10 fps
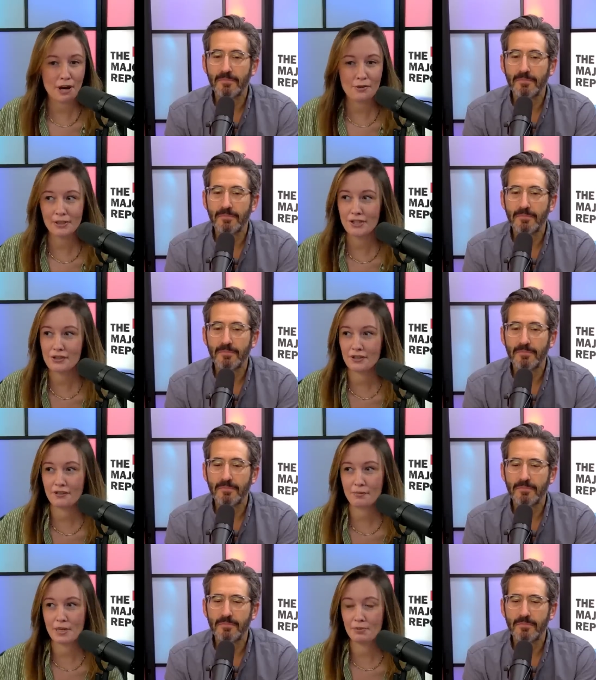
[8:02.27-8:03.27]
Speaker 1: coalition of
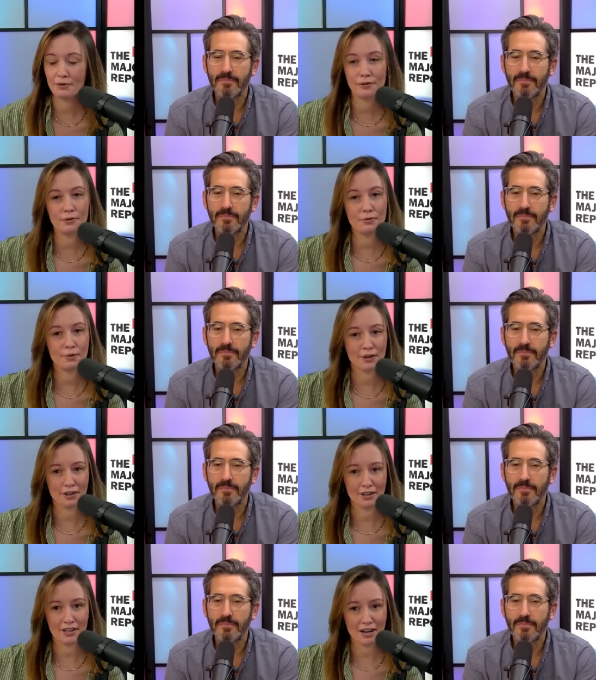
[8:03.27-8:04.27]
people who
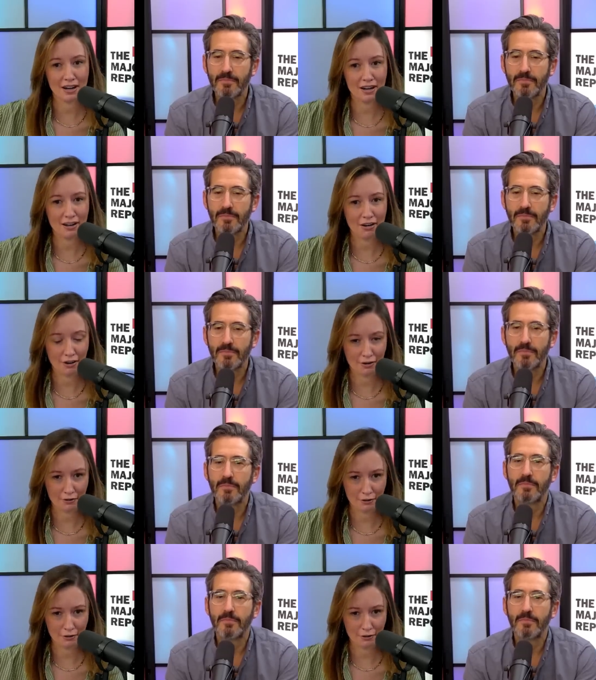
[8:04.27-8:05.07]
were uh, are